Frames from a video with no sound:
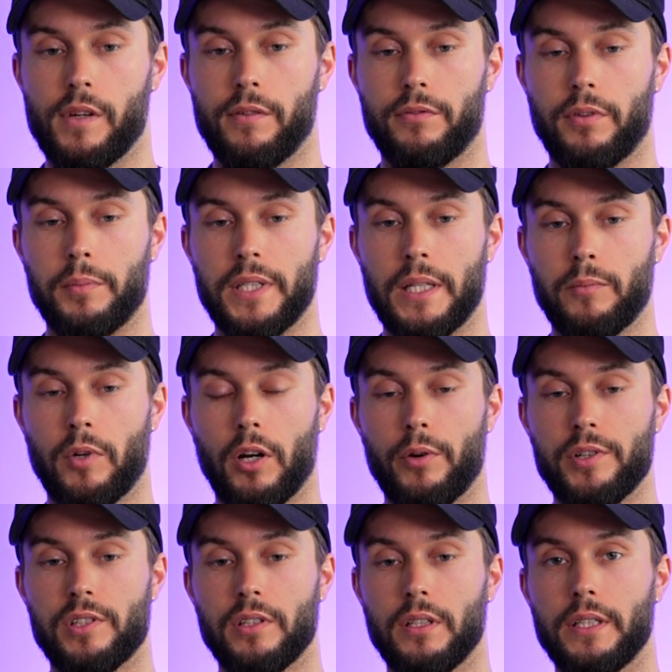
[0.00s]
from Denmark
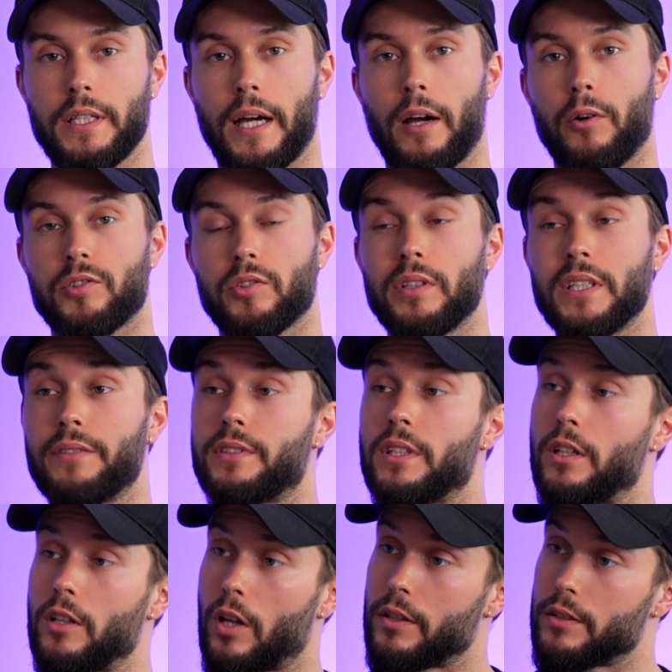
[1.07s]
originally. I also lived
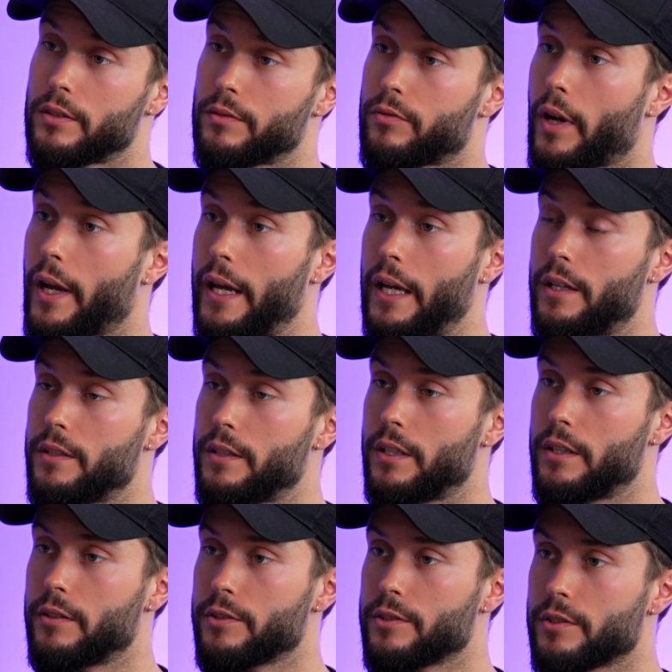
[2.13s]
in London for eight
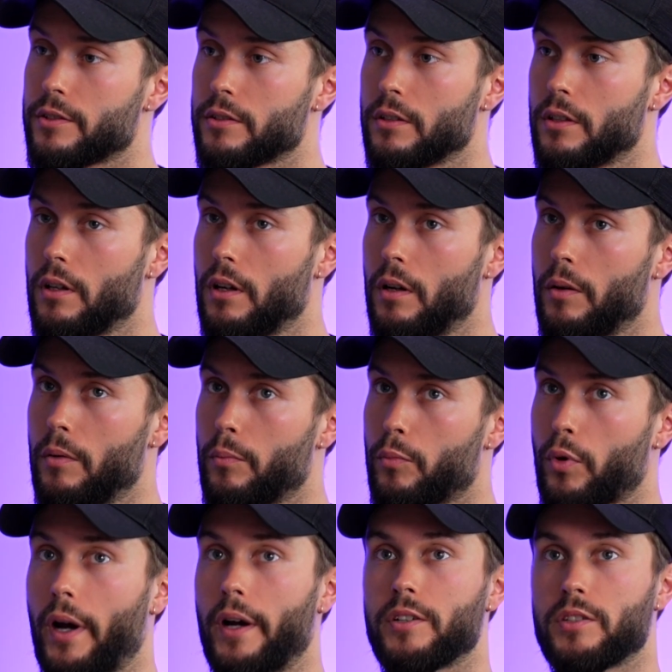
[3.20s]
years okay.
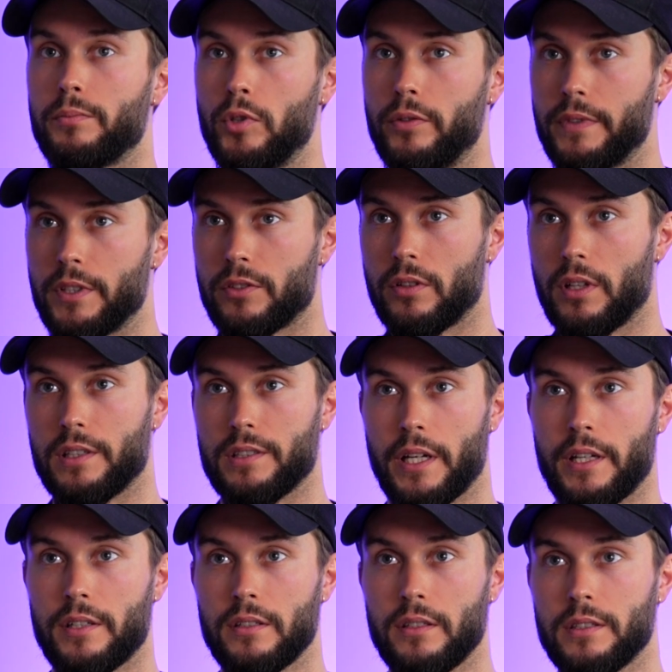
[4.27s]
prior to moving to Los
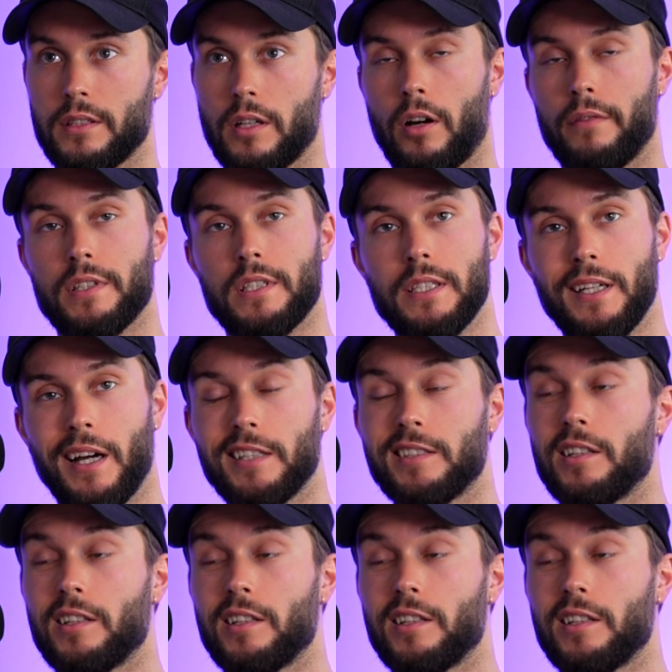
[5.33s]
Angeles. Obviously, I